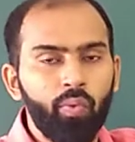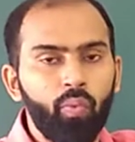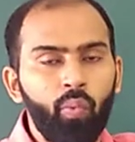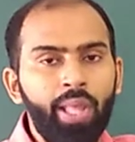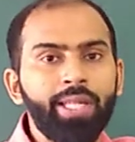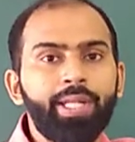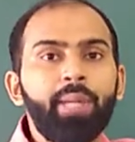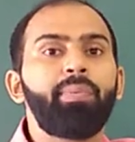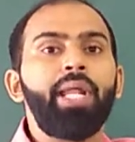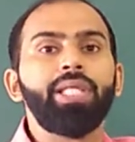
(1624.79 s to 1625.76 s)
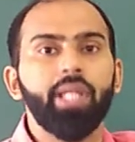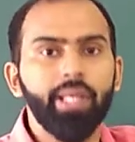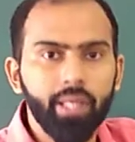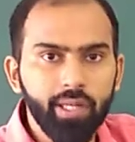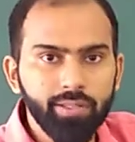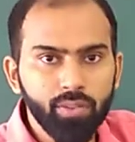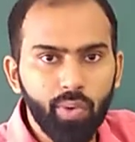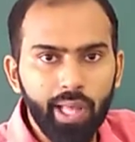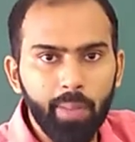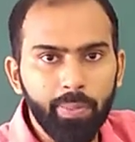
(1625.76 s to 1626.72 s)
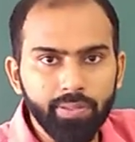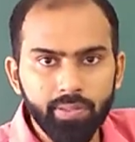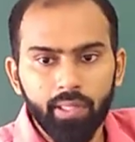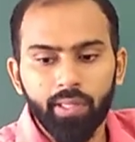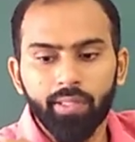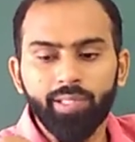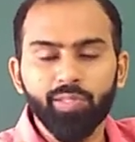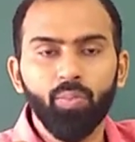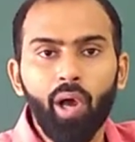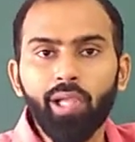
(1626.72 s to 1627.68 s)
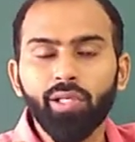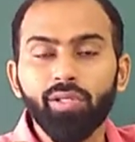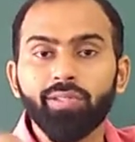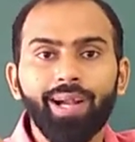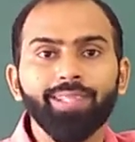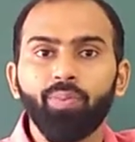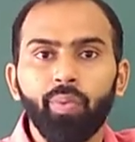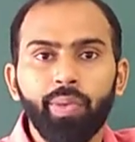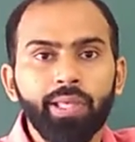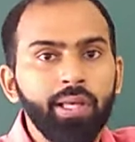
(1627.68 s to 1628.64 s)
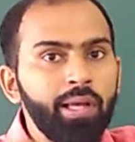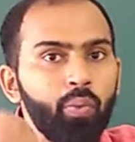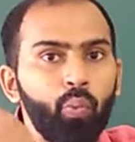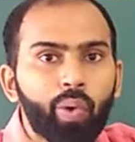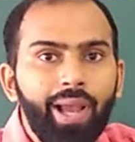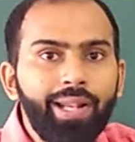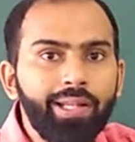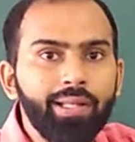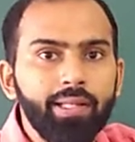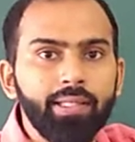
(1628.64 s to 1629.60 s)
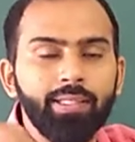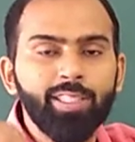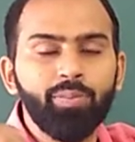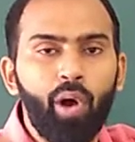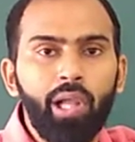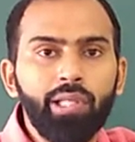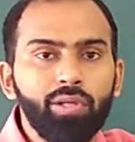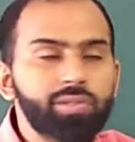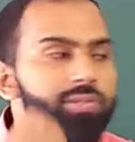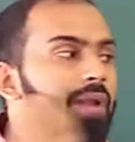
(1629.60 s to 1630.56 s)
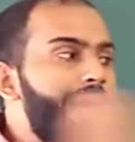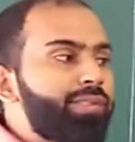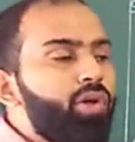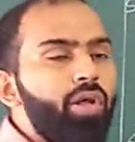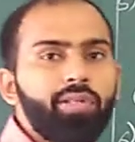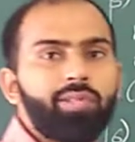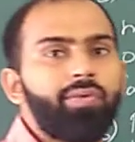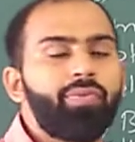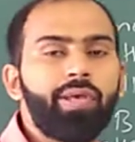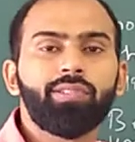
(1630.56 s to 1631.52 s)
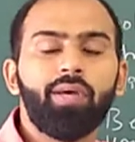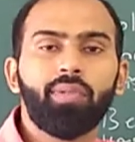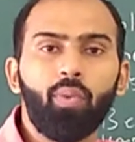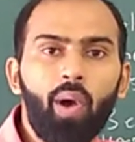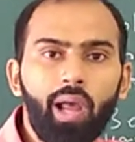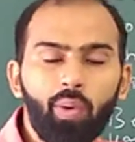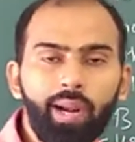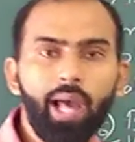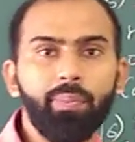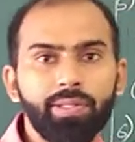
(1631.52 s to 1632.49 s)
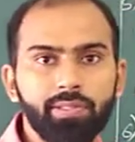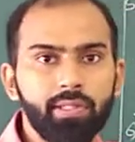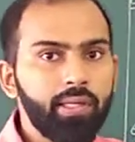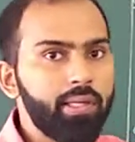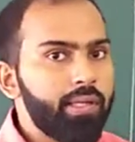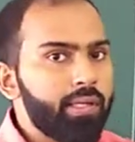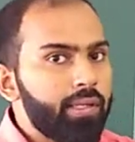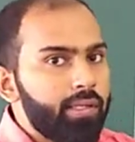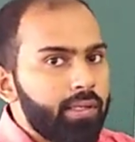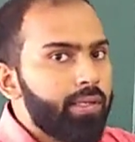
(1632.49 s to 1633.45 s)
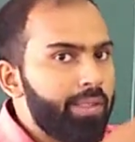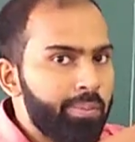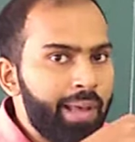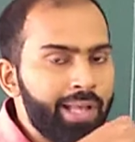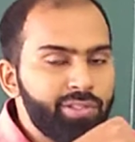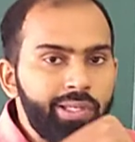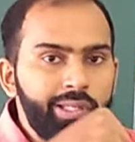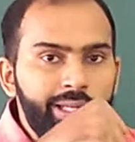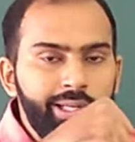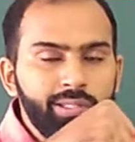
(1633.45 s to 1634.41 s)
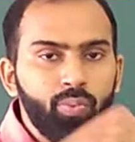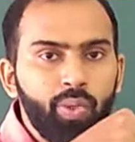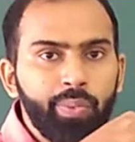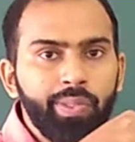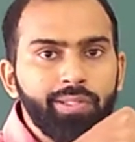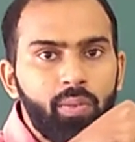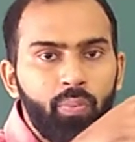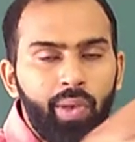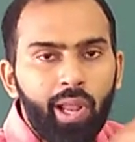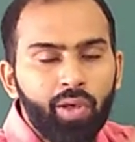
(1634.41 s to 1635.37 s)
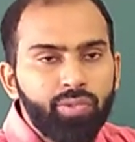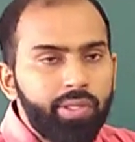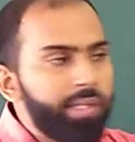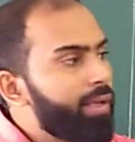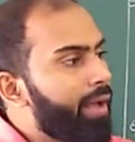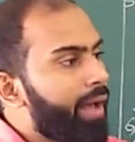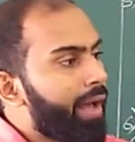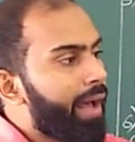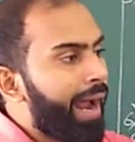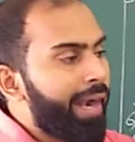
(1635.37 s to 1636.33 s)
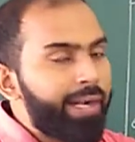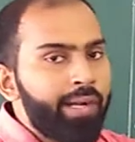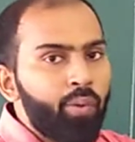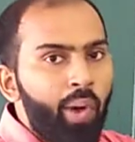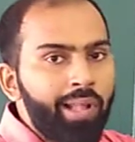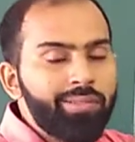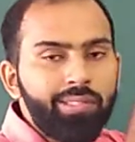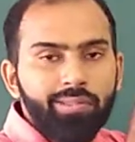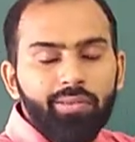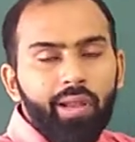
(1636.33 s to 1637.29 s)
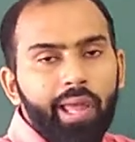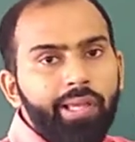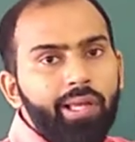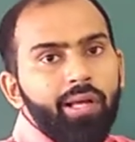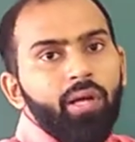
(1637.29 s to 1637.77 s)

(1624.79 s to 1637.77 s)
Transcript: when the temperature increases, what happens? This molecule starts moving. When this molecule strikes on the surface of the wall, what happens? Imagine it is moving with some velocity, and once it strikes,